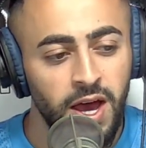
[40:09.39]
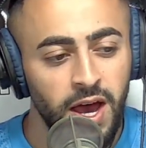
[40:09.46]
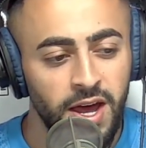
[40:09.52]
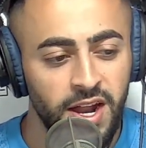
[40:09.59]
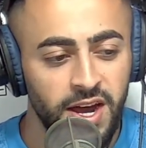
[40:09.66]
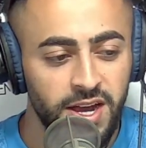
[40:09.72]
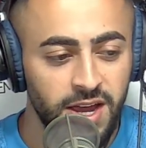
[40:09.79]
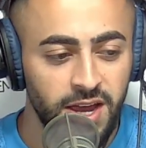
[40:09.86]

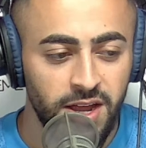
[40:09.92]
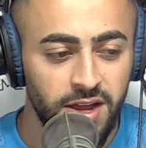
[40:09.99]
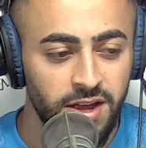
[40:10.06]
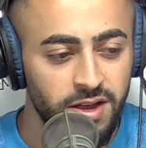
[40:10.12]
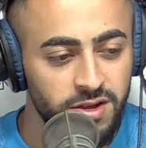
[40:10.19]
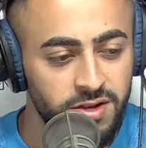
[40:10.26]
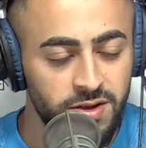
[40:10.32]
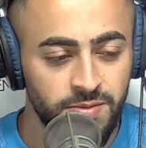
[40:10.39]
And I get it,
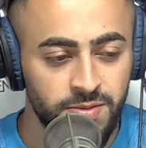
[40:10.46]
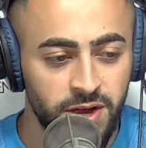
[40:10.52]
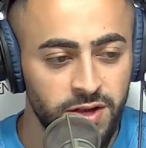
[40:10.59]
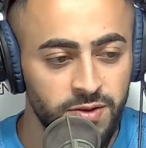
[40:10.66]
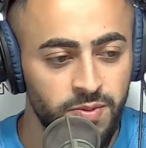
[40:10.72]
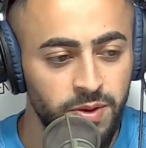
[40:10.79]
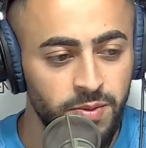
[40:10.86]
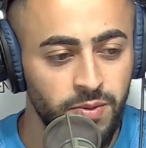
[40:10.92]
because
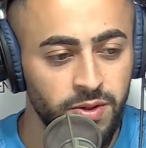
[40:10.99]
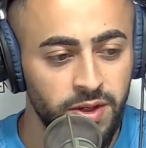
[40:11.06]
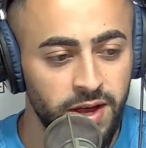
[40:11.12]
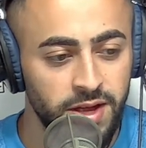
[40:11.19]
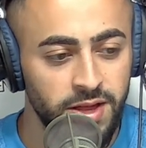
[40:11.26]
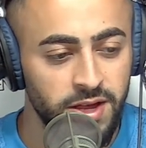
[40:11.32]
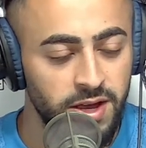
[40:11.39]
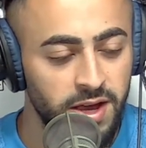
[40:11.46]
sometimes people,
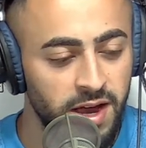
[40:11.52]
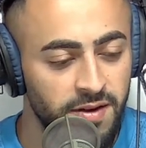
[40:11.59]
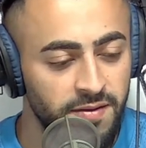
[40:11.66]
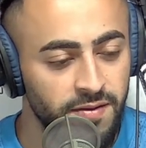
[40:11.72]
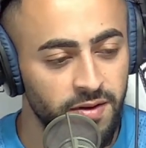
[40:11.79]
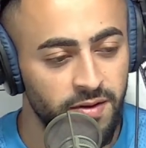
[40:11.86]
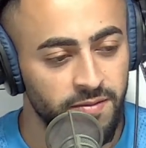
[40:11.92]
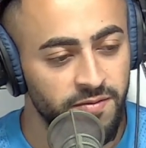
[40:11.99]
like, they
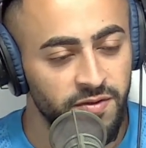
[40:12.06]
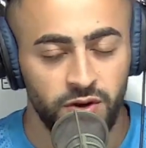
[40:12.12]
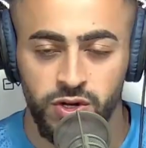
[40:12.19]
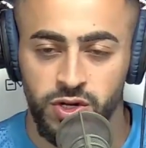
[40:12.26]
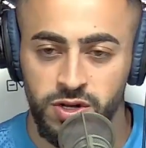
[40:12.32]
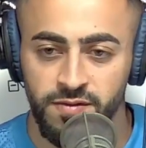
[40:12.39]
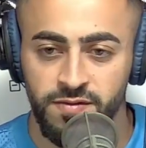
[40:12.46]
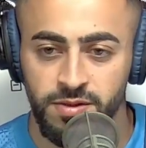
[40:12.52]
have a
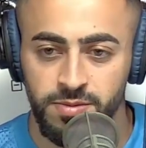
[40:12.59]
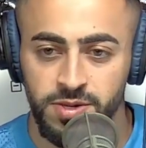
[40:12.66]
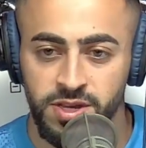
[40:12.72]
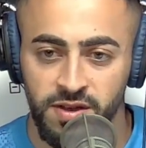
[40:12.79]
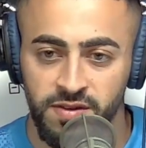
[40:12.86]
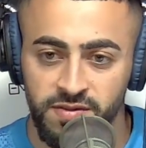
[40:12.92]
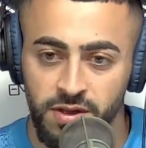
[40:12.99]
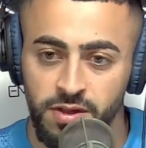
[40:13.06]
version of
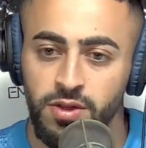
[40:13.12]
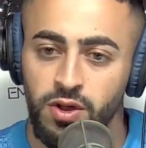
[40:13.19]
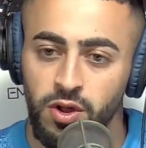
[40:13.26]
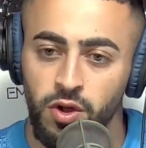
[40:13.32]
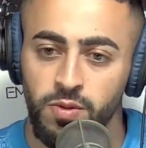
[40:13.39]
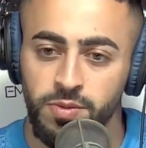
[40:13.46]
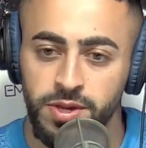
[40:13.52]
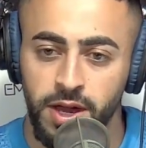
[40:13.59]
themselves in their
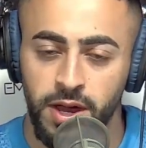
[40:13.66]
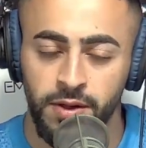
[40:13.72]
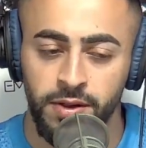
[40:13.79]
hometown.